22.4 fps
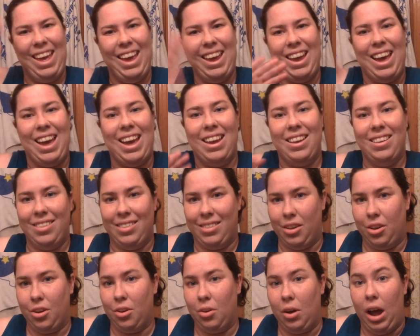Hey guys,
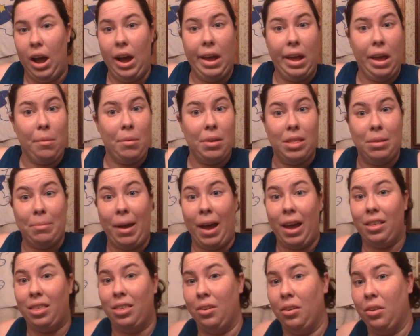so I am in the
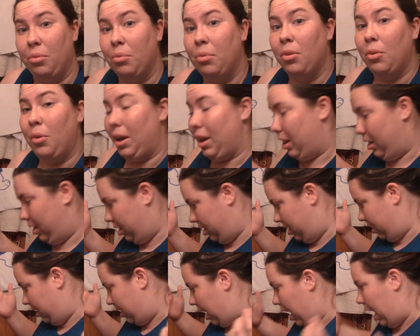bathroom with
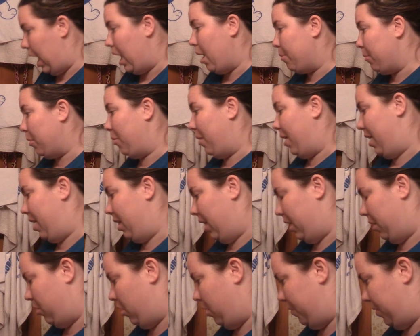Emeril.
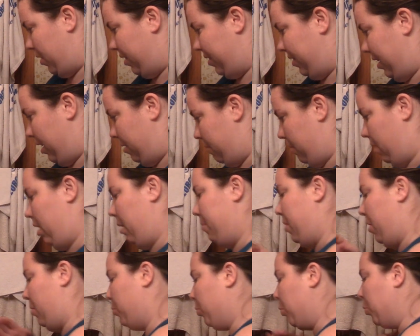I don't know if you can see him.
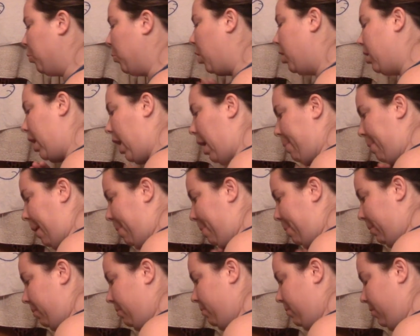Emeril, up,
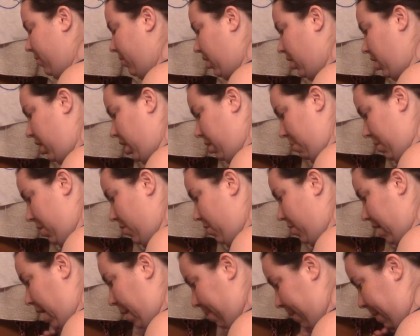up. Can you come
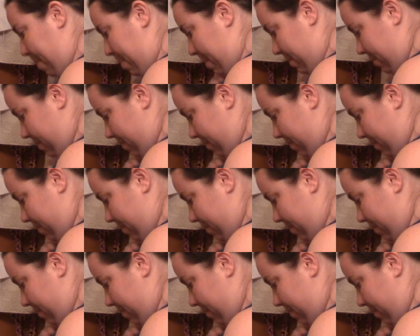here? Up, up.